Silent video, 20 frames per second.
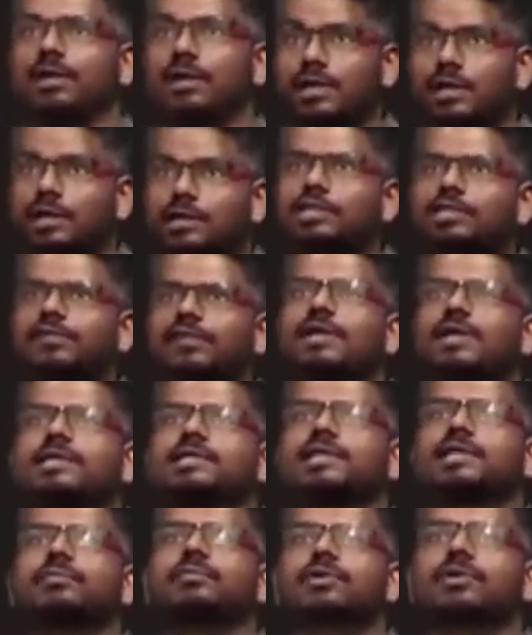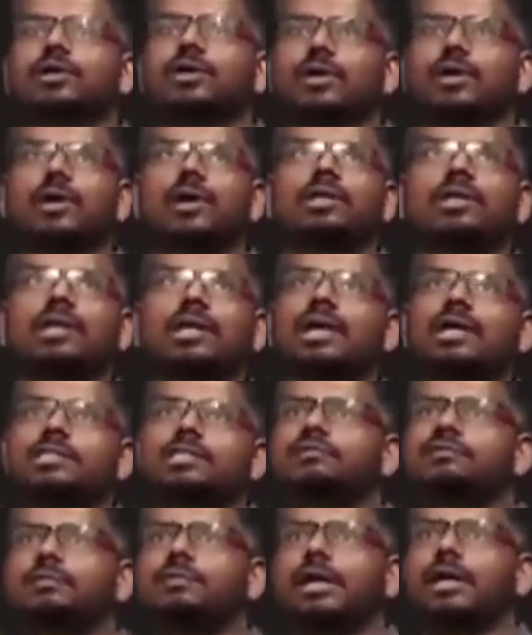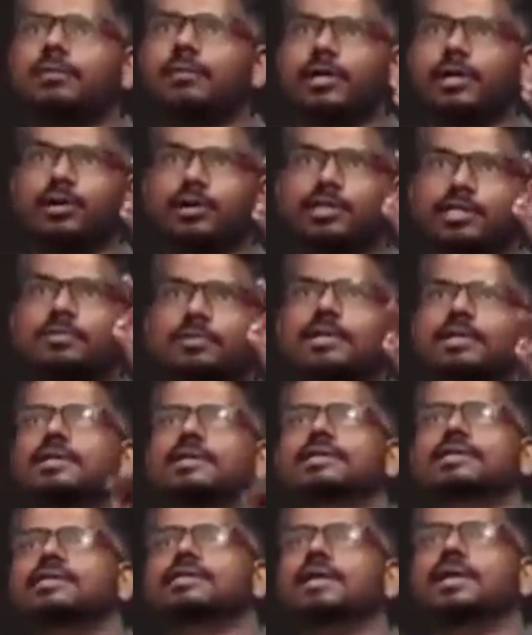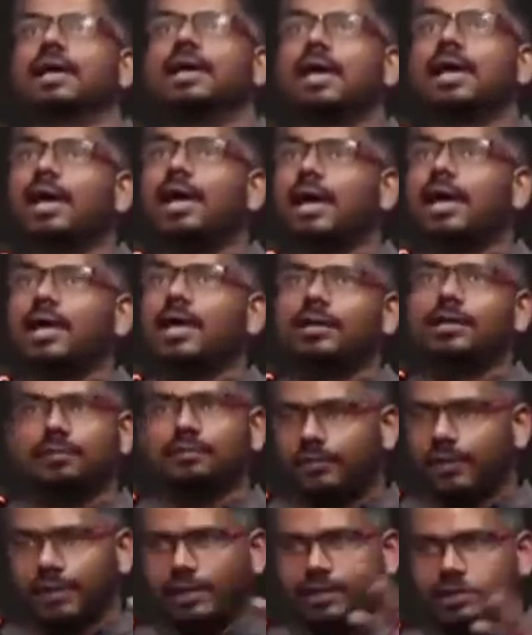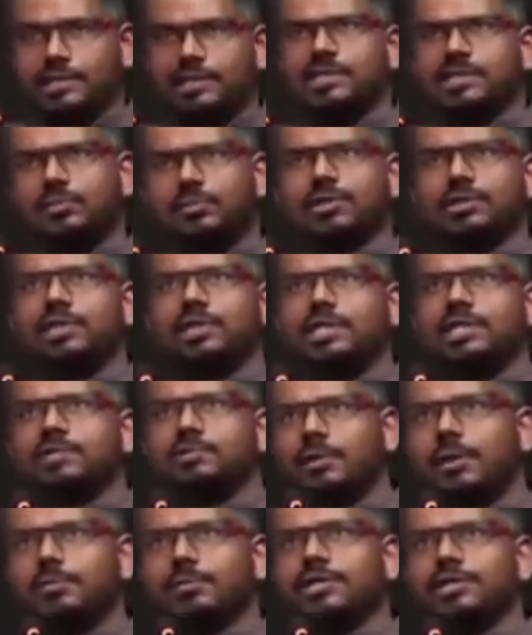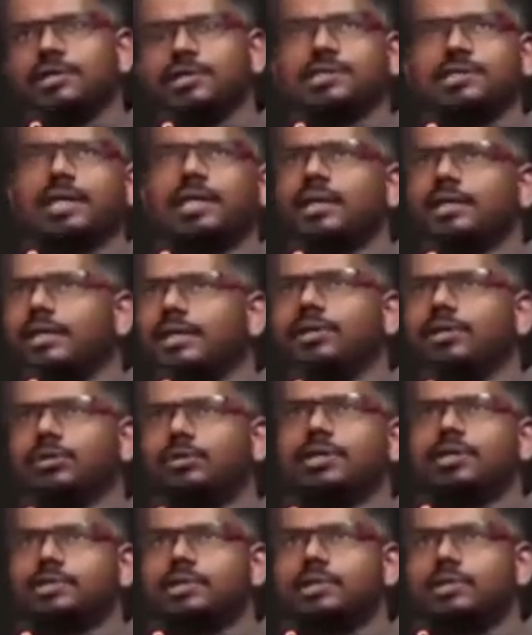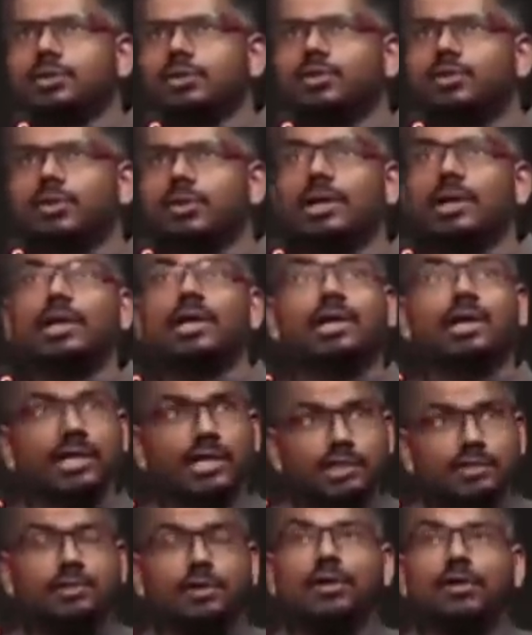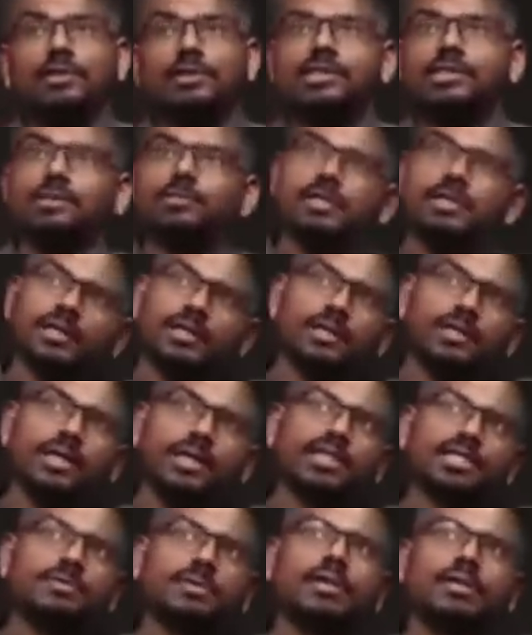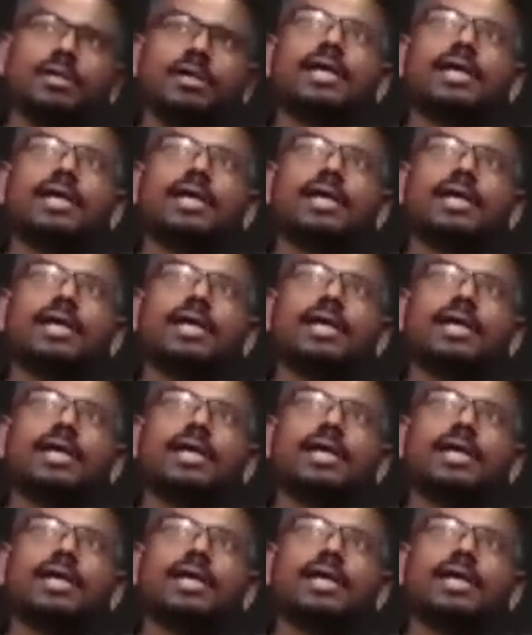Read this fantastic book called The Caste of the Mind by Nicholas B. Dirks. And while this is a book that he's published, I think in 2002, his work on the subject dates back to